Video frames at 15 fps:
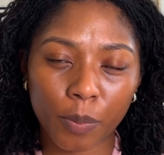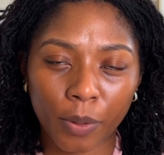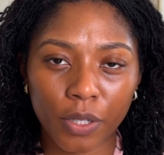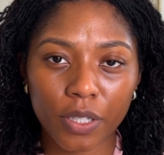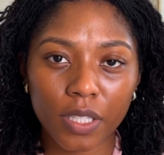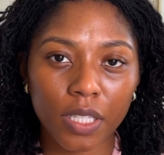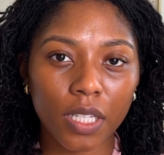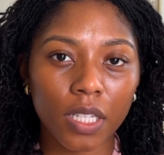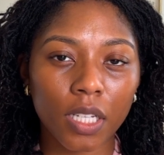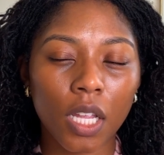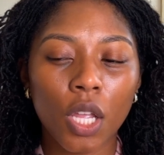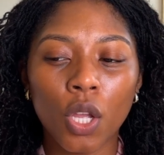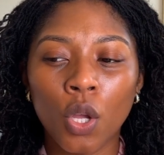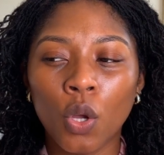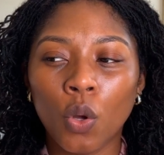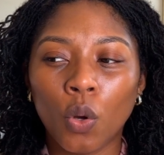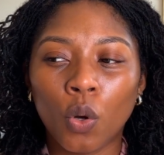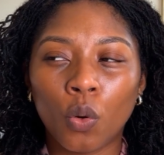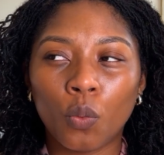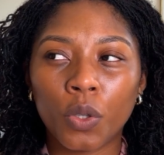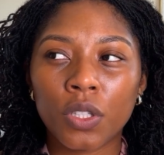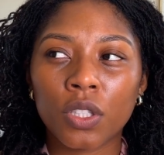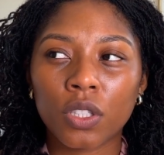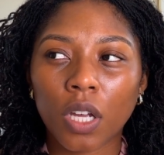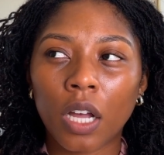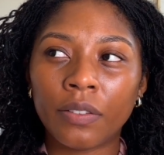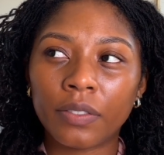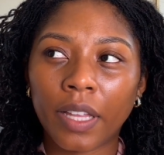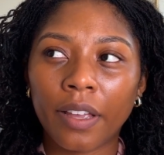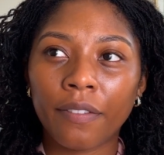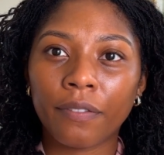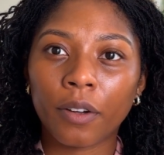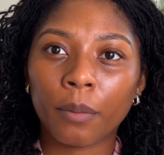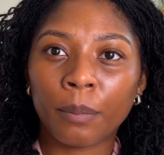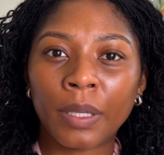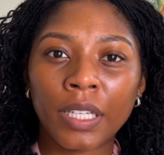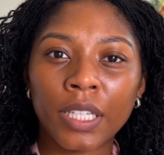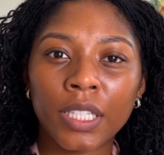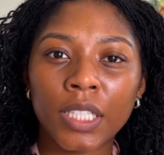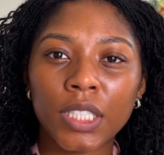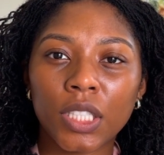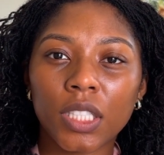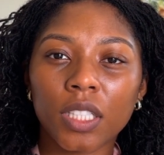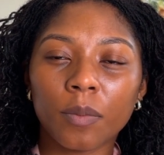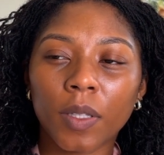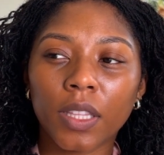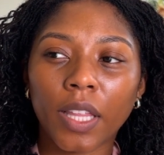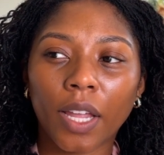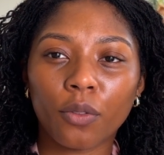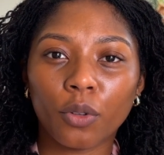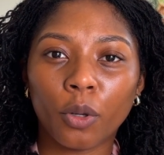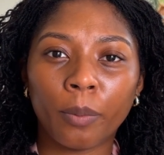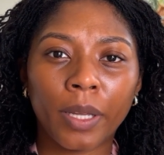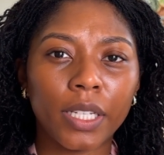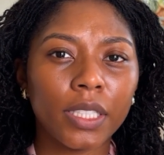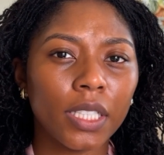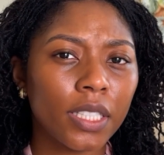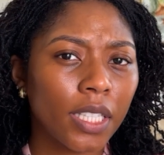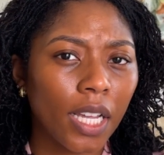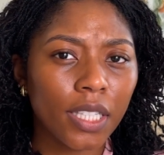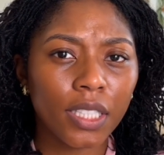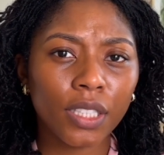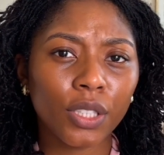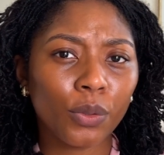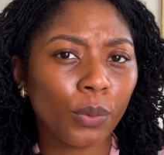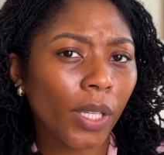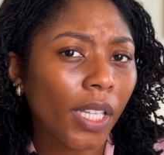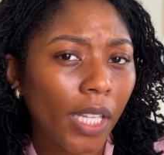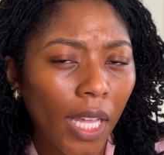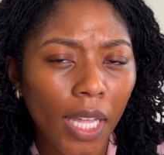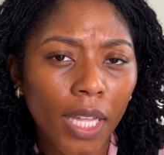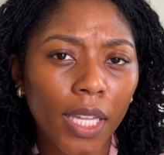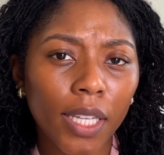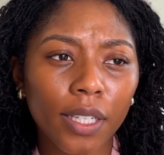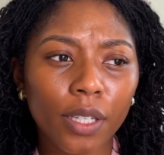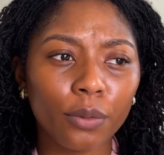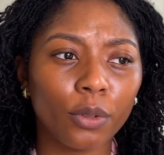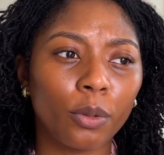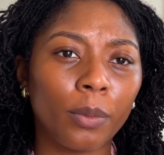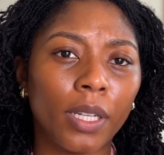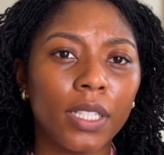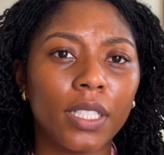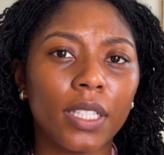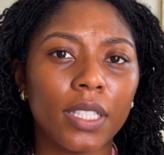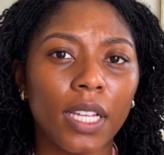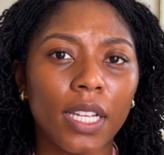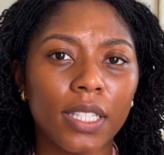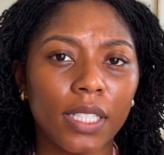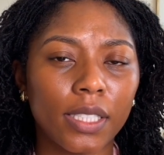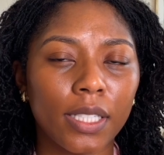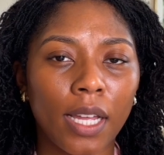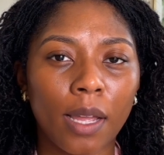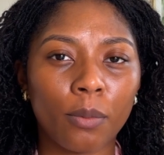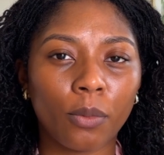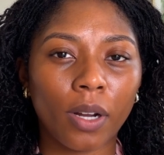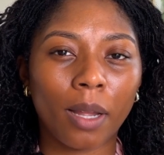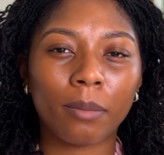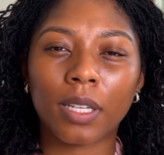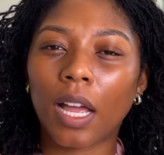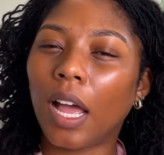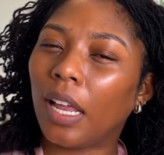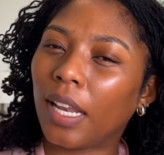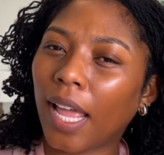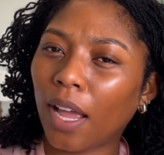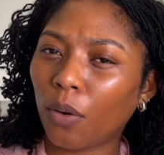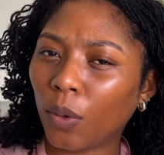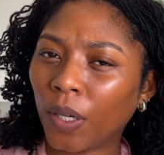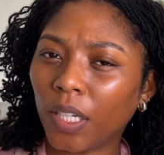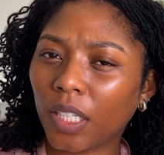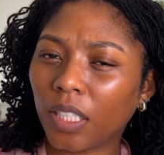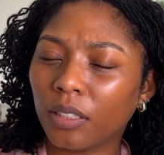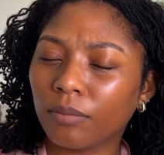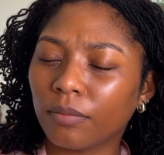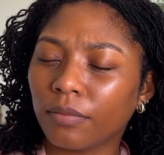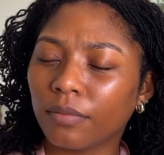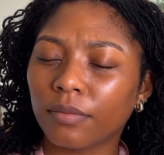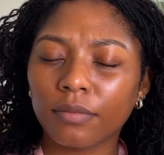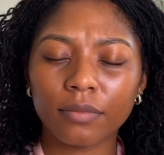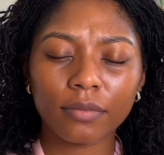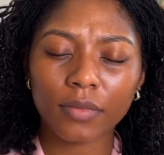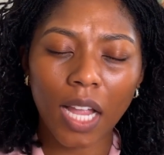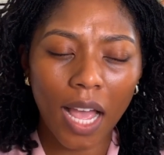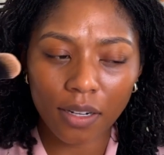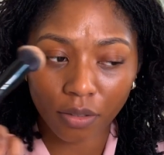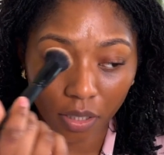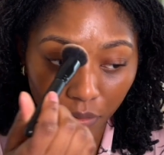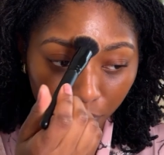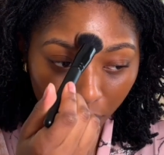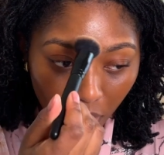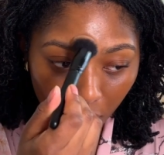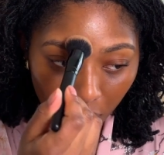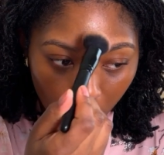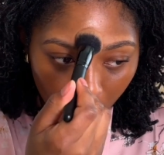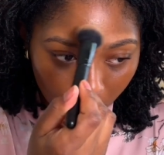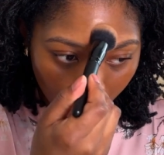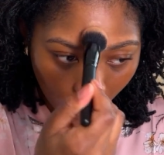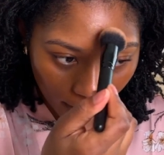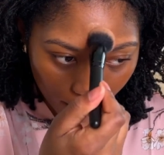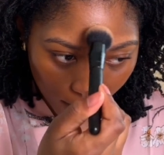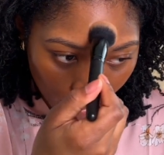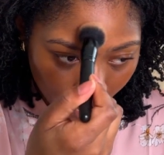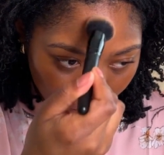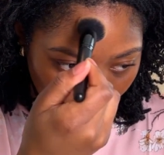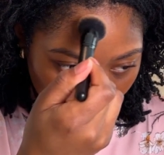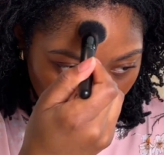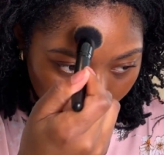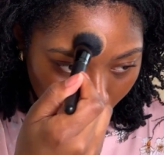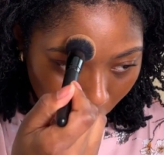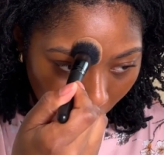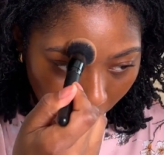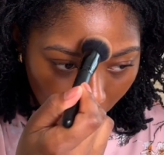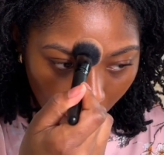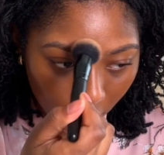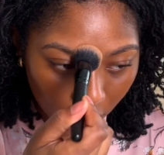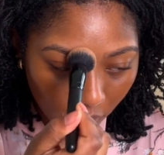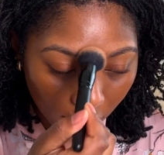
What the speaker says: person, would soft life for me just be like romanticizing the weekend and romanticizing time where I'm not at work? I don't know. Let me know what y'all think.